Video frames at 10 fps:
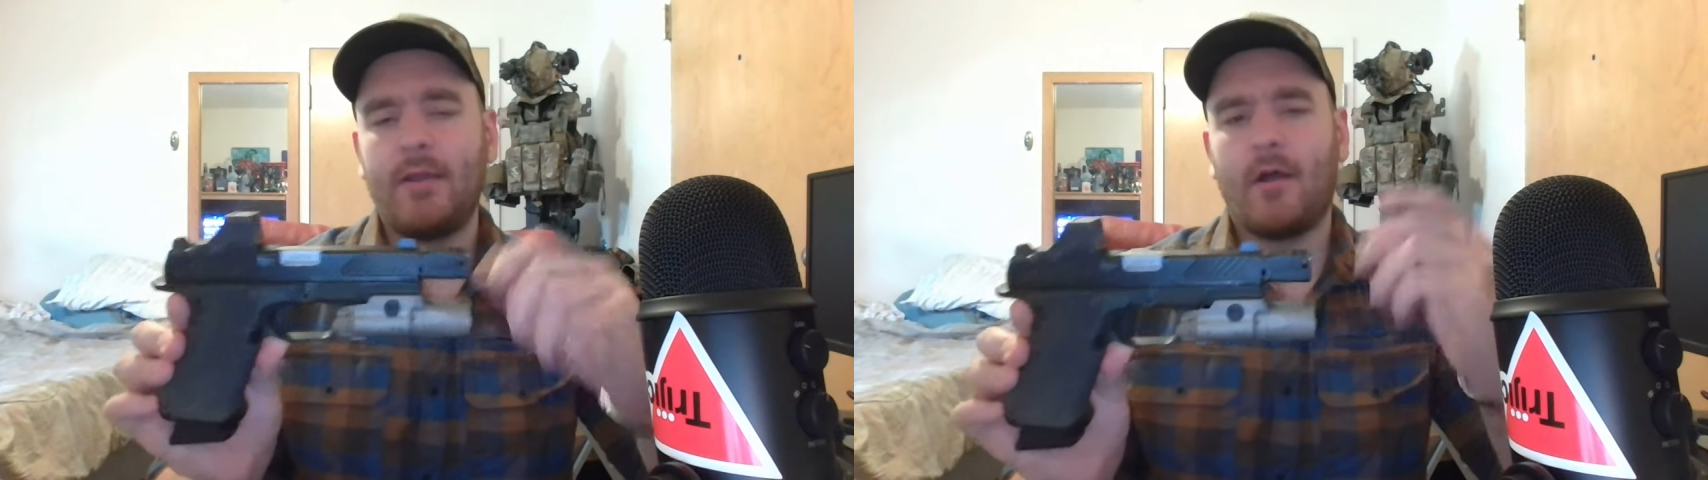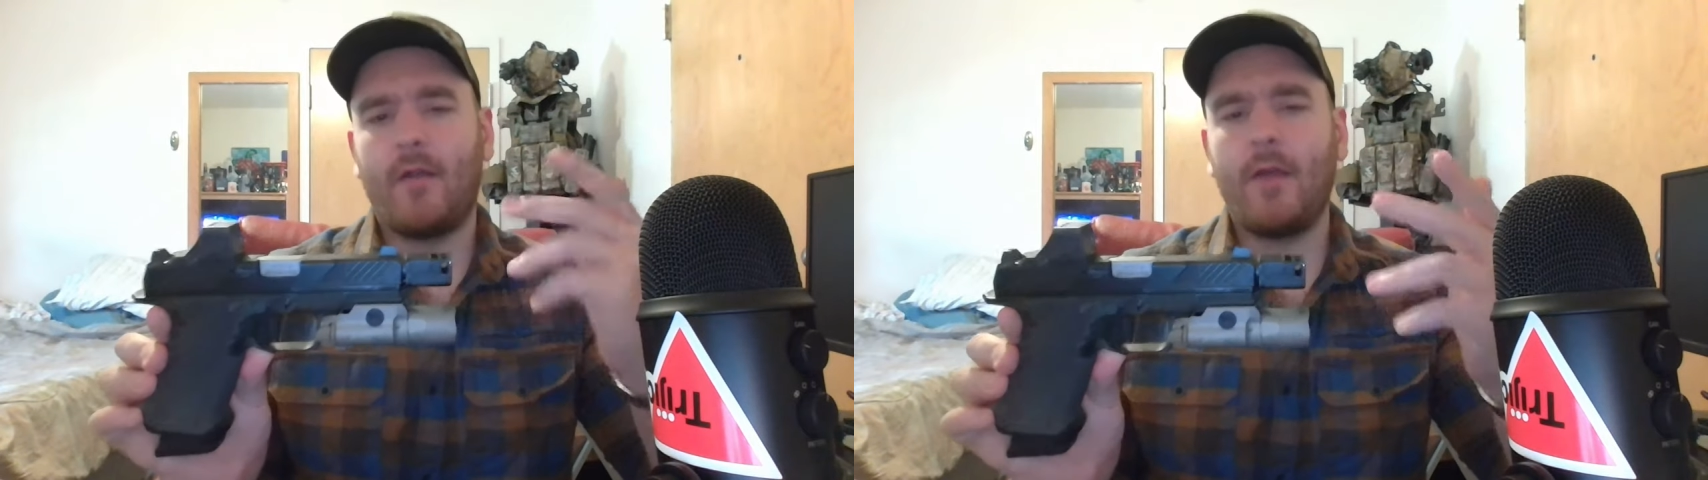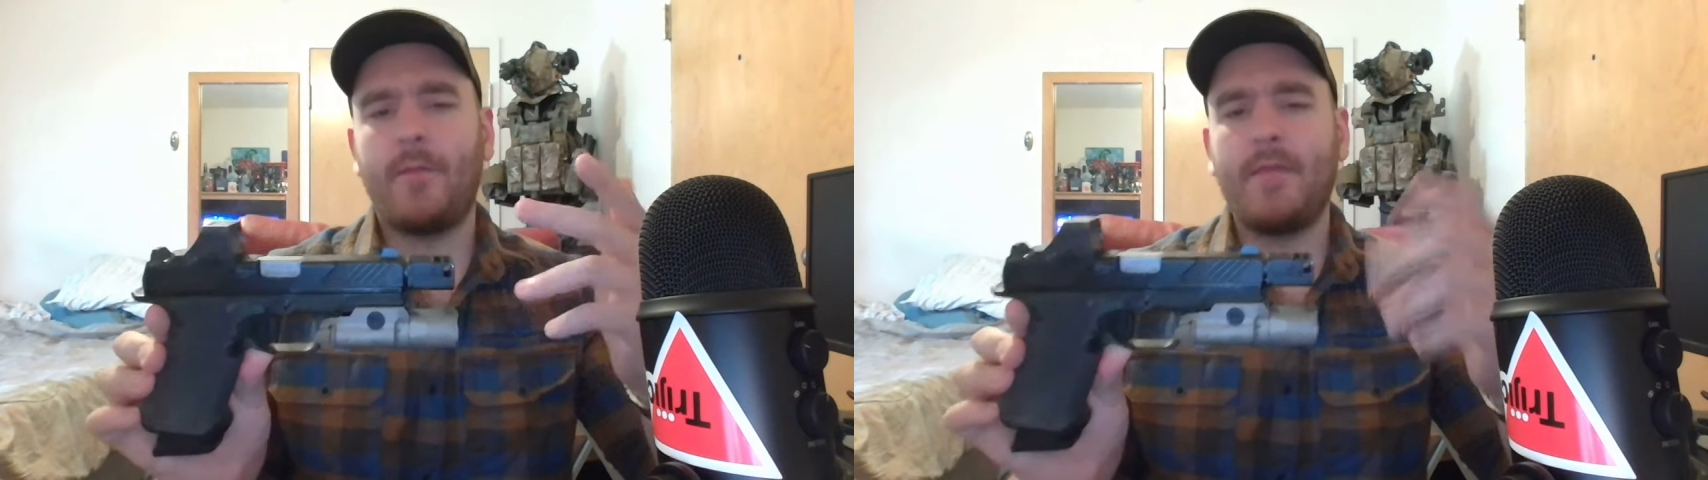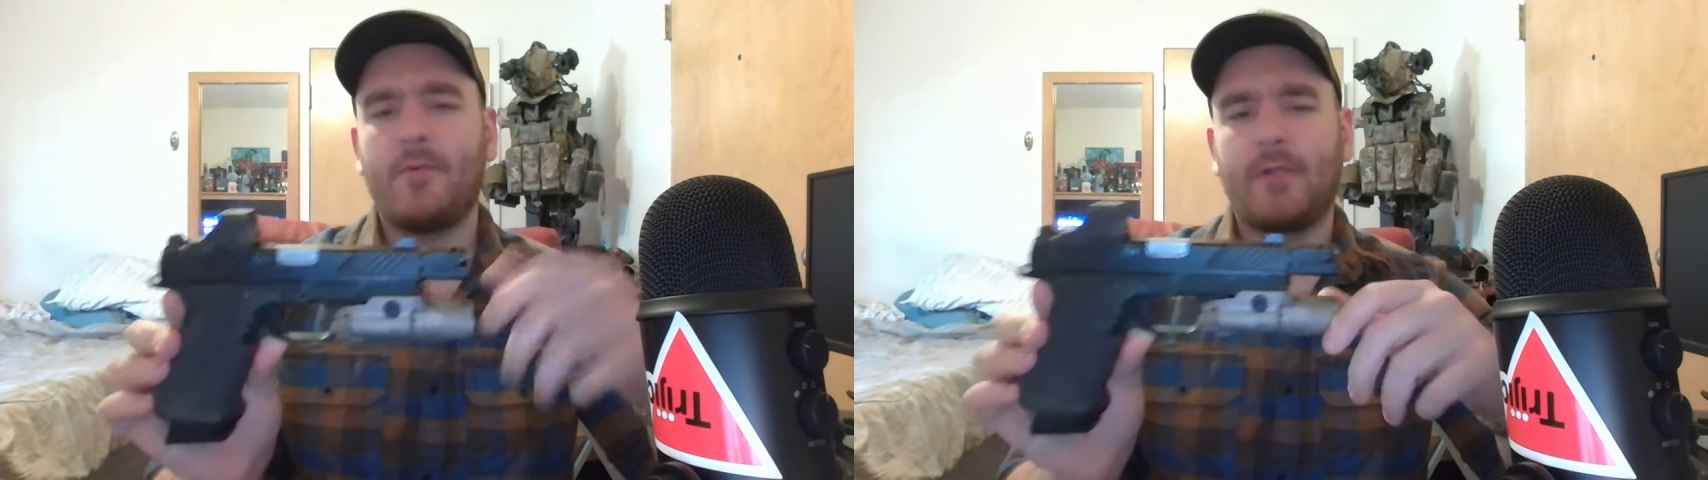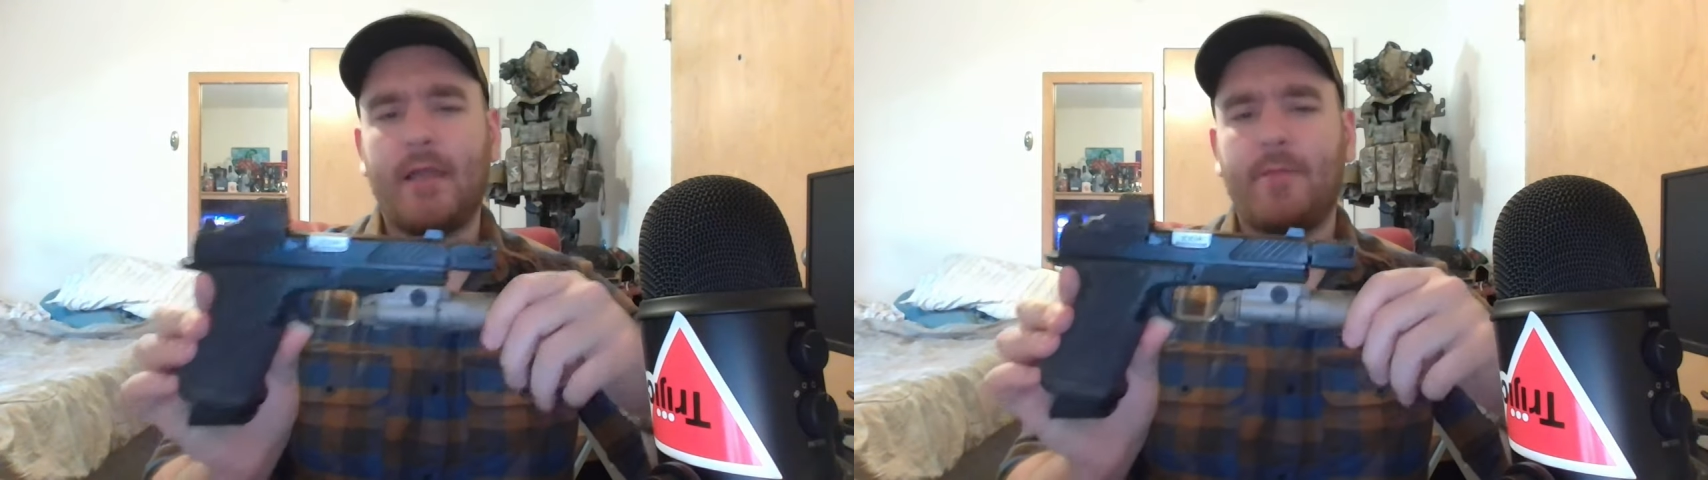a lot of
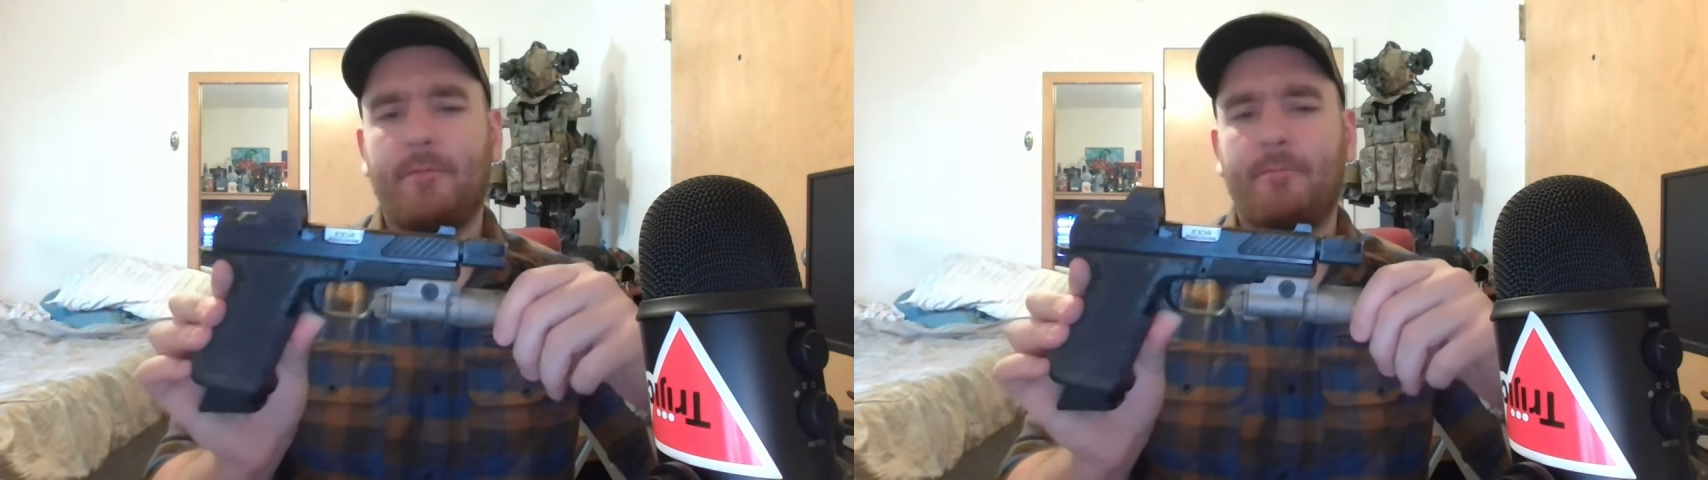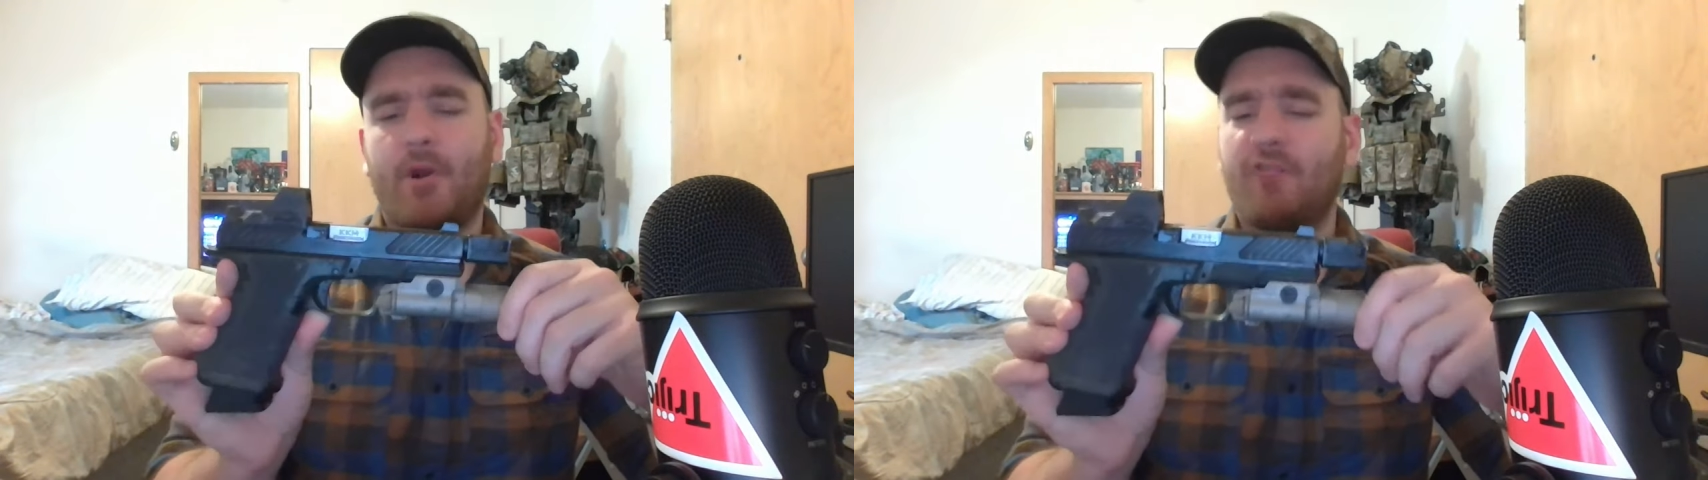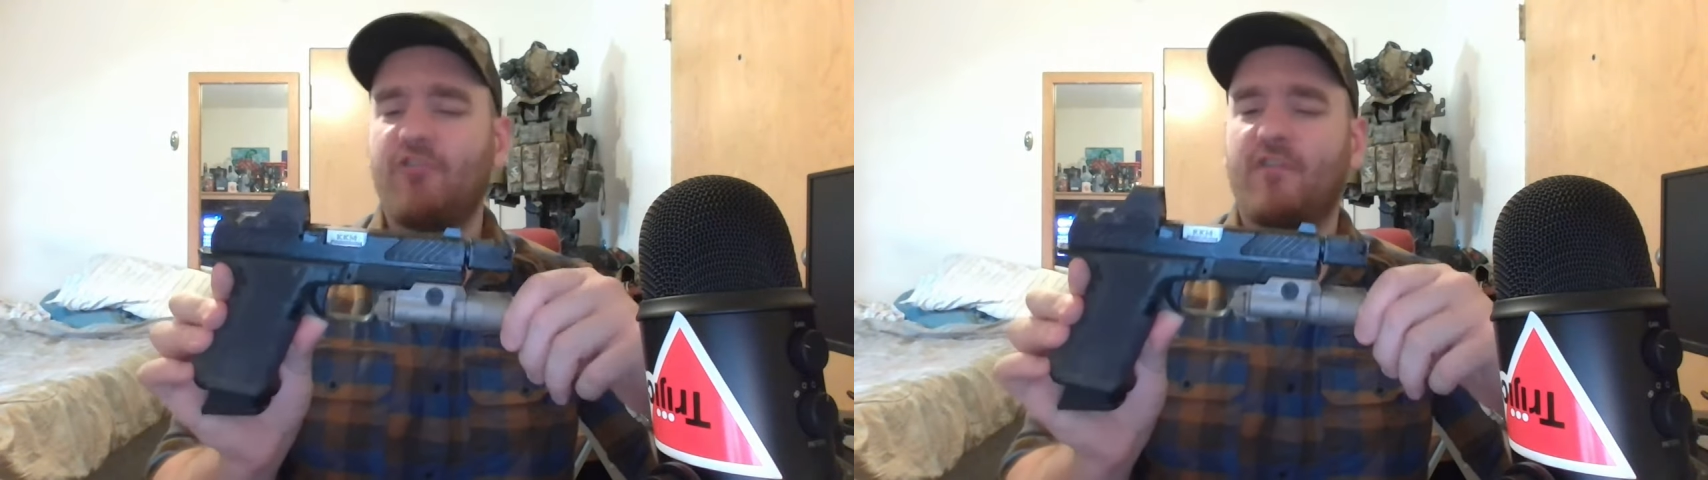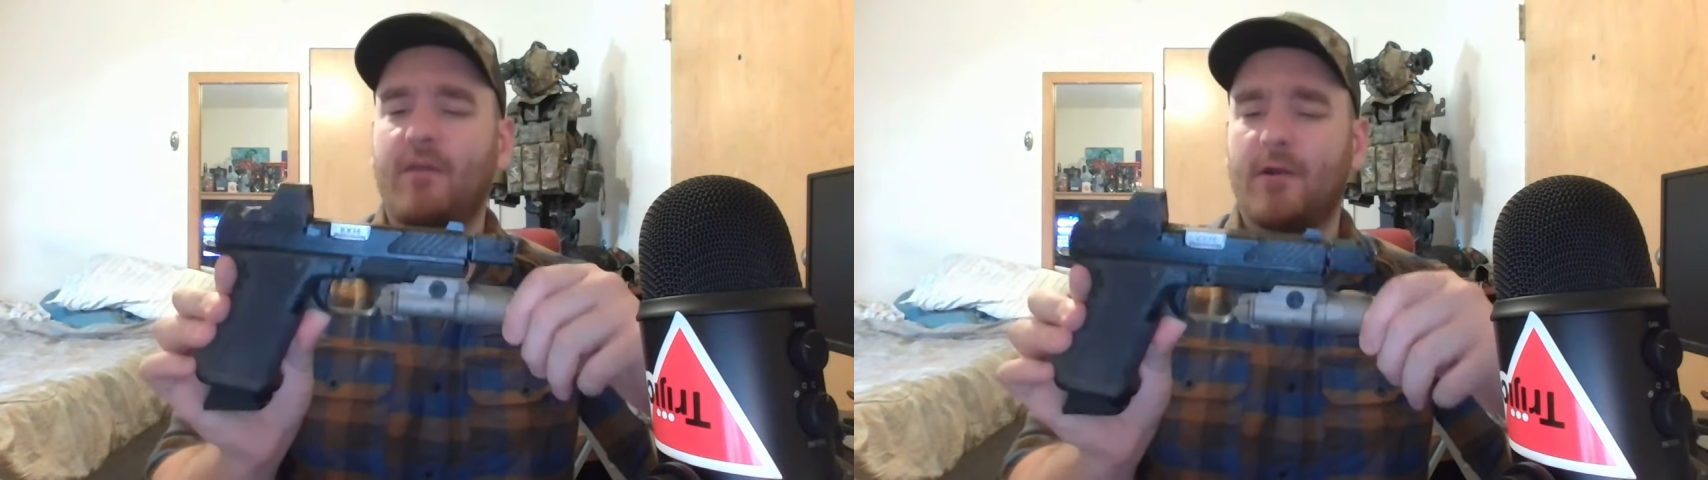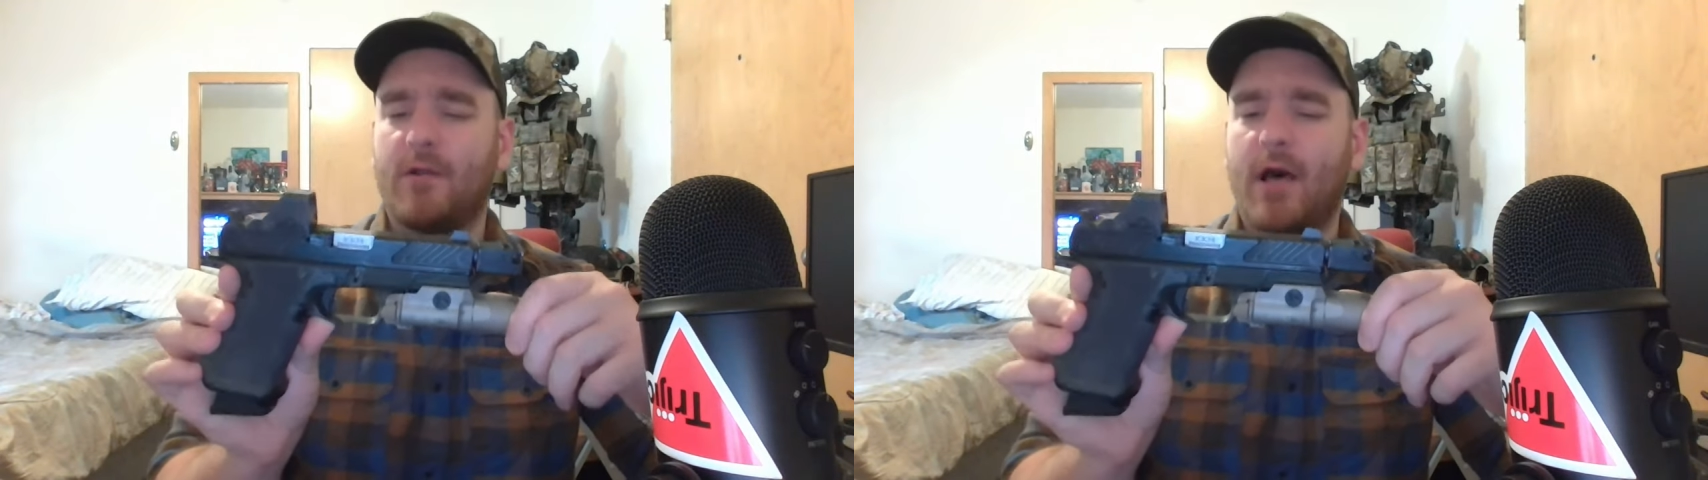people like purchasing
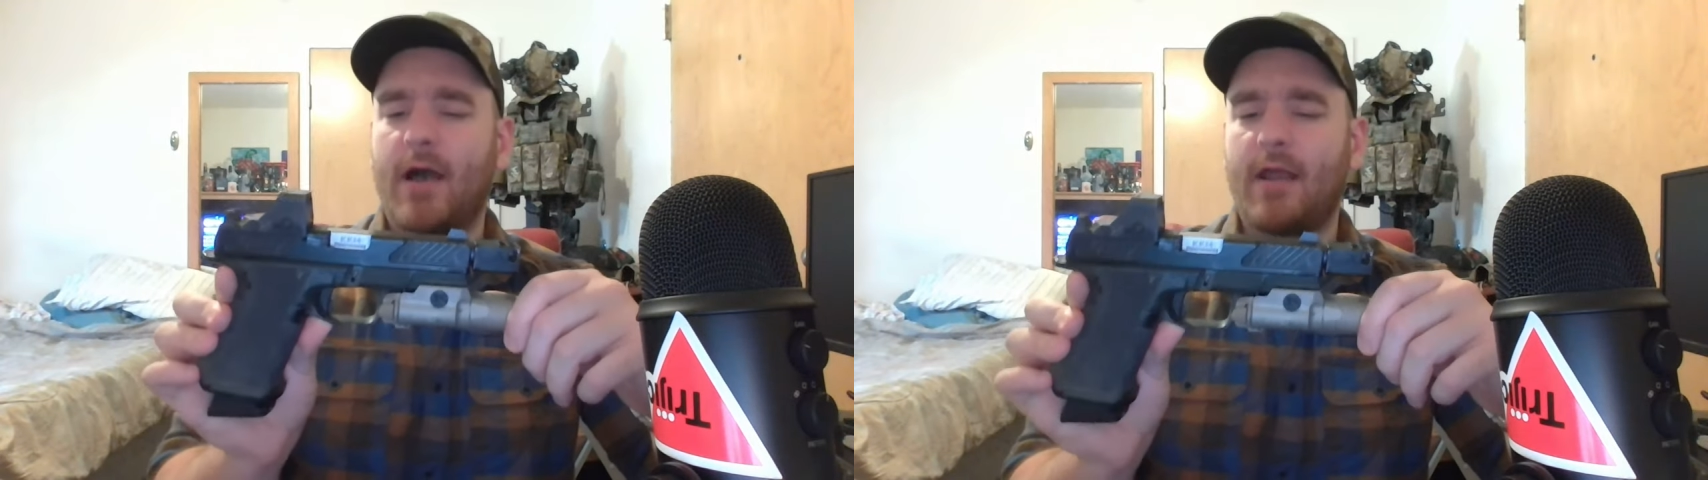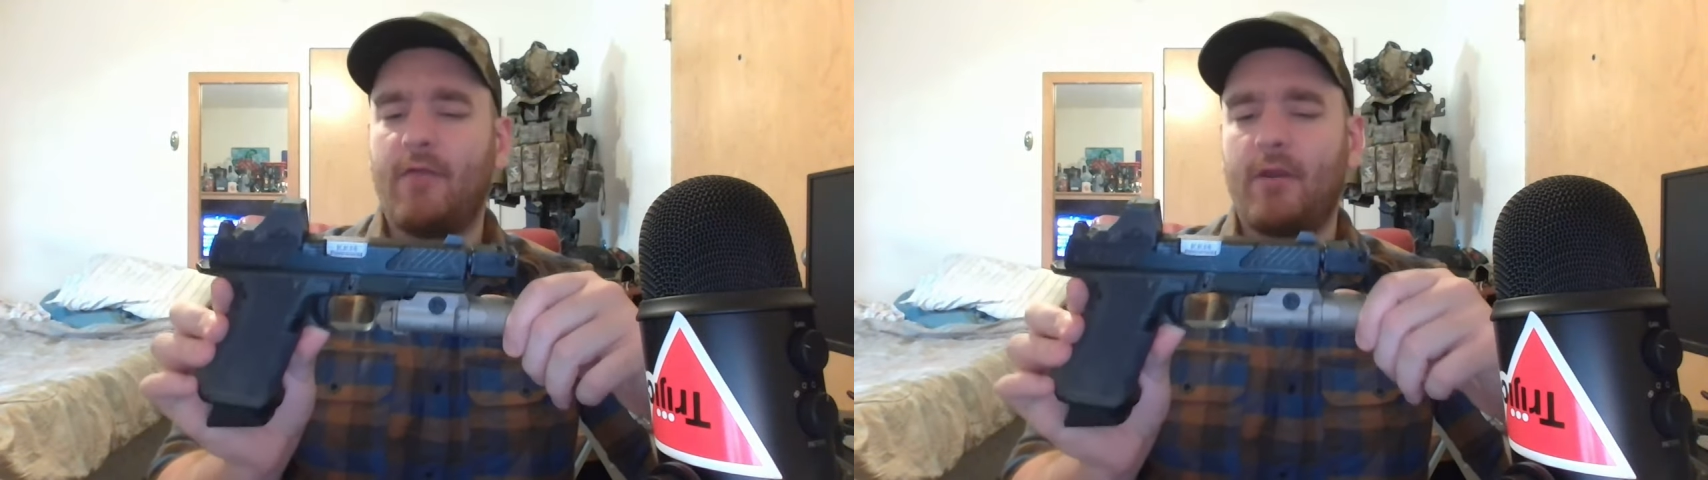a Glock and then